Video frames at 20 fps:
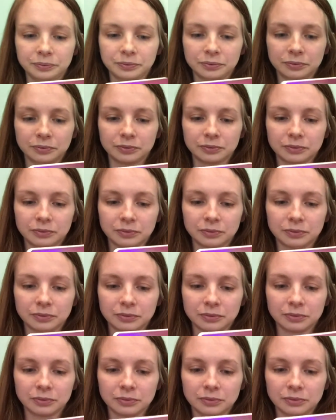
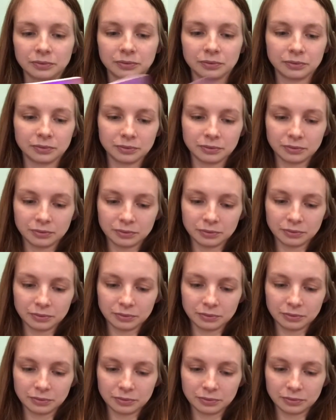
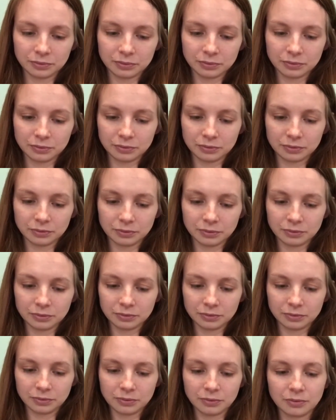
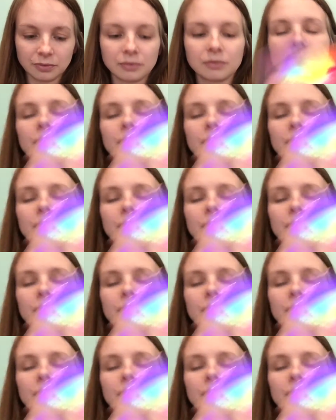No one is speaking in this clip.